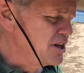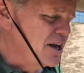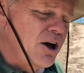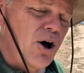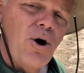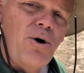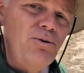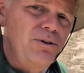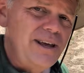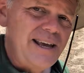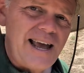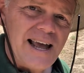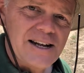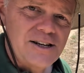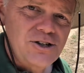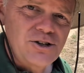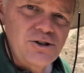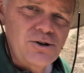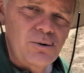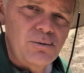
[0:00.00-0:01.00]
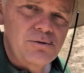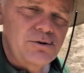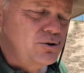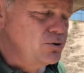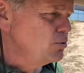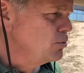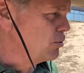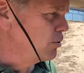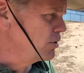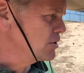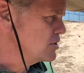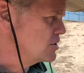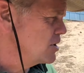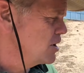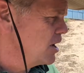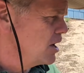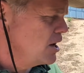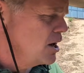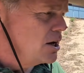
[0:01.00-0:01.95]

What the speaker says: They only had stone tools.